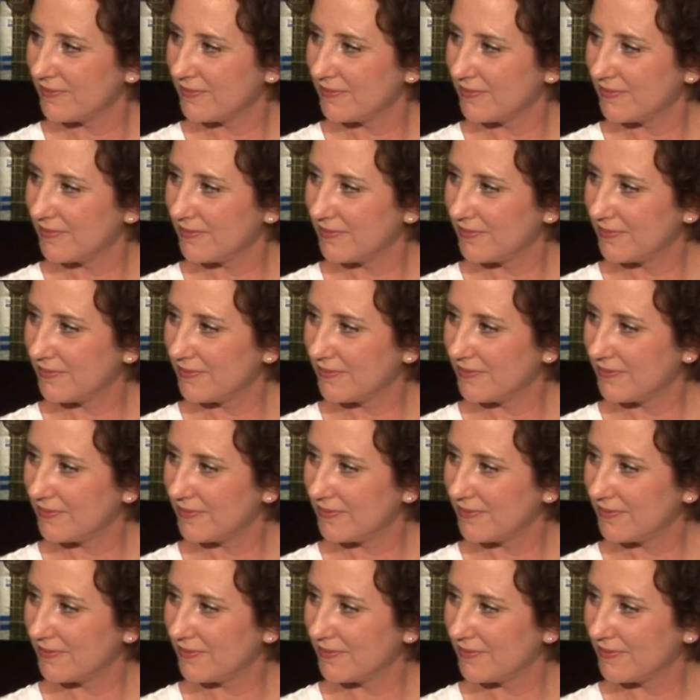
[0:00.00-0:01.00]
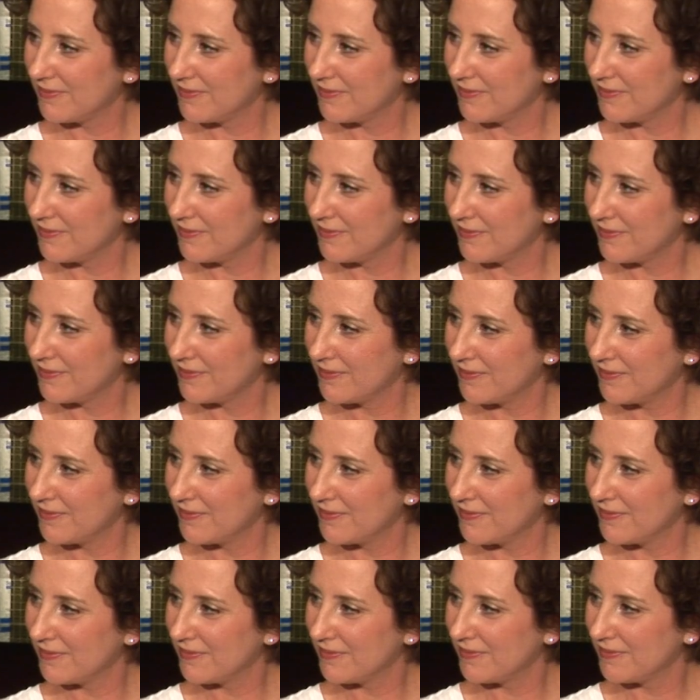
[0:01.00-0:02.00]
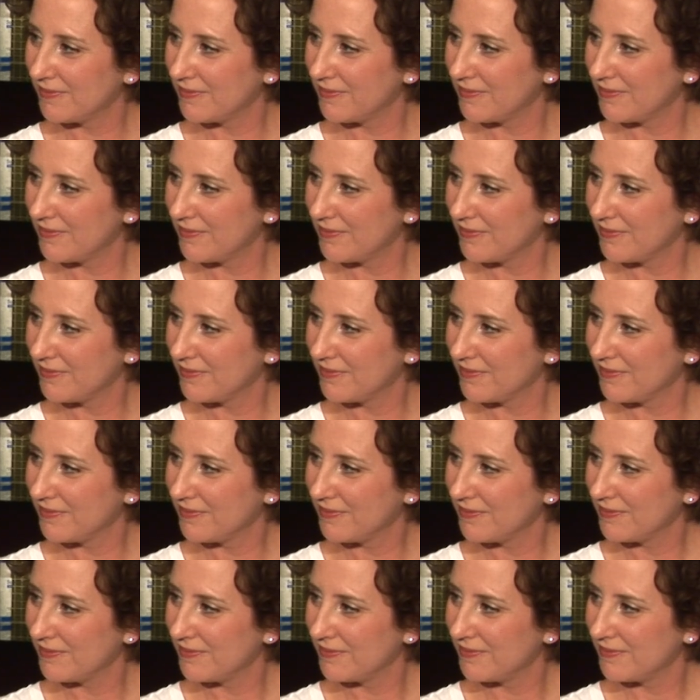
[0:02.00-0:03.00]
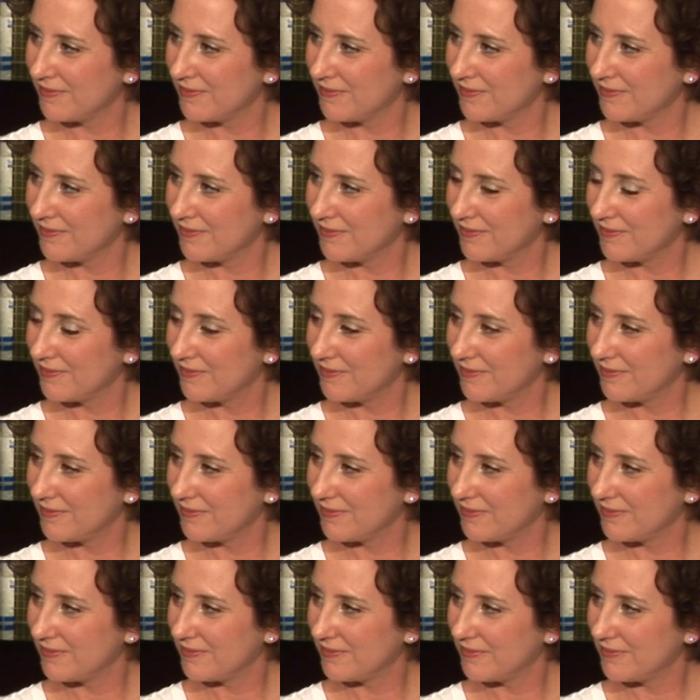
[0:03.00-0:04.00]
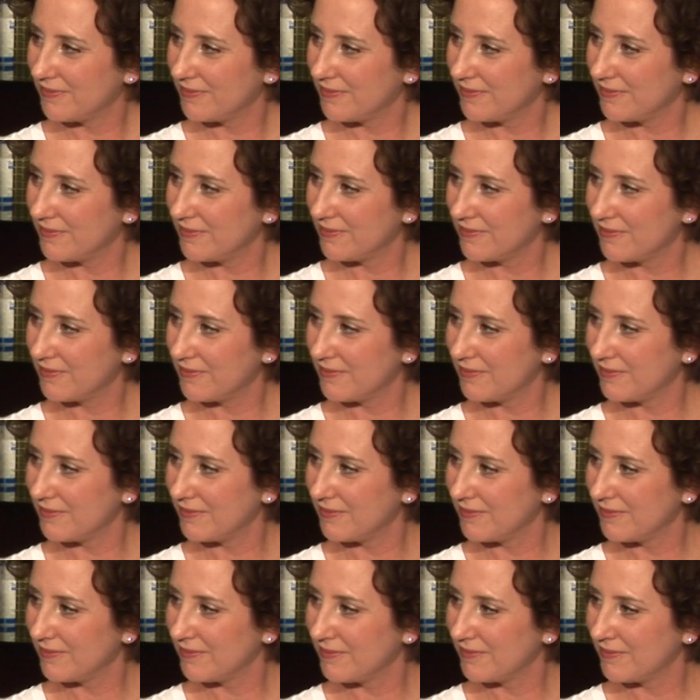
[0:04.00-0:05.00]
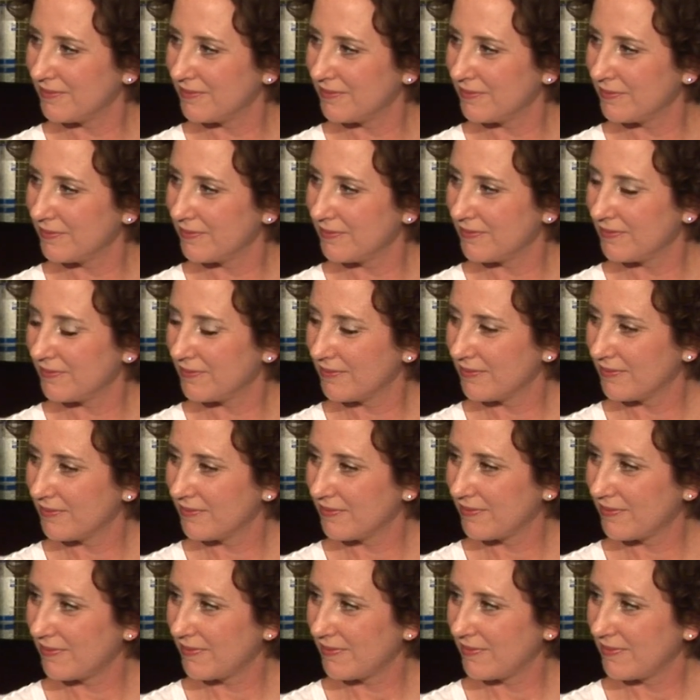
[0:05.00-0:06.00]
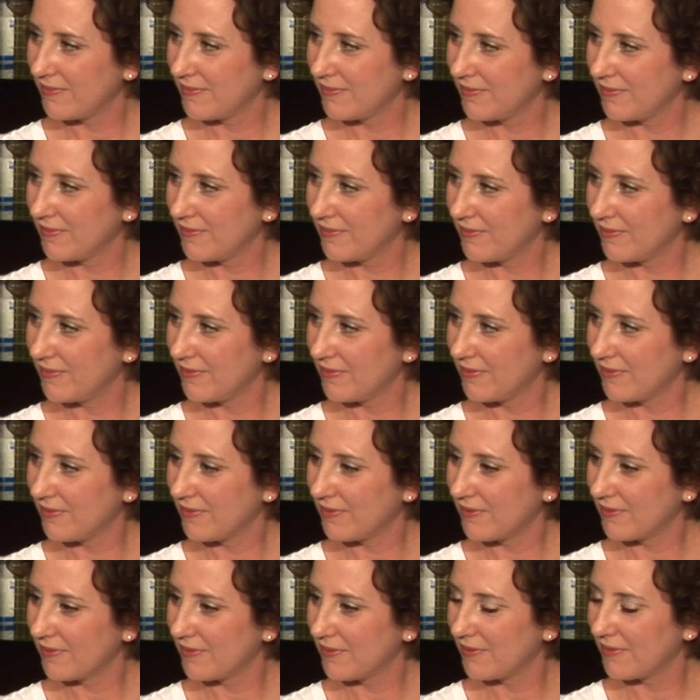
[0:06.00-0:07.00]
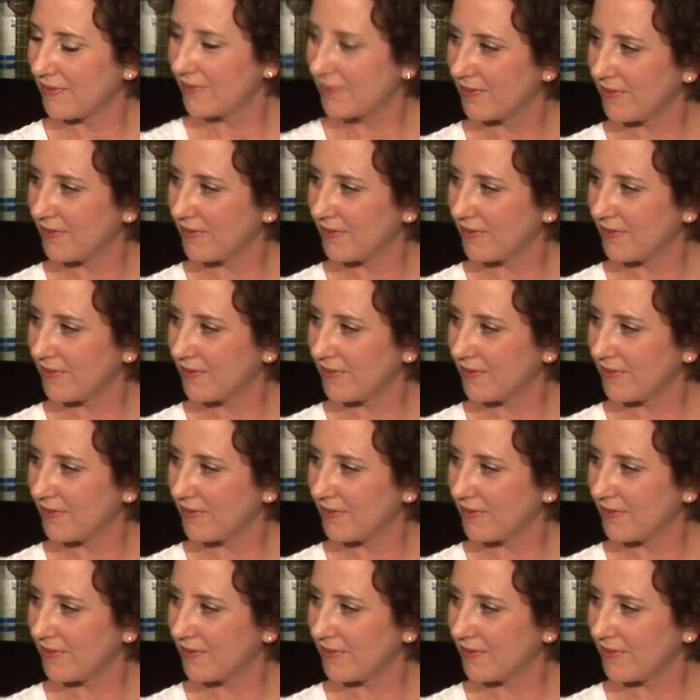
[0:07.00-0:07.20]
(not speaking)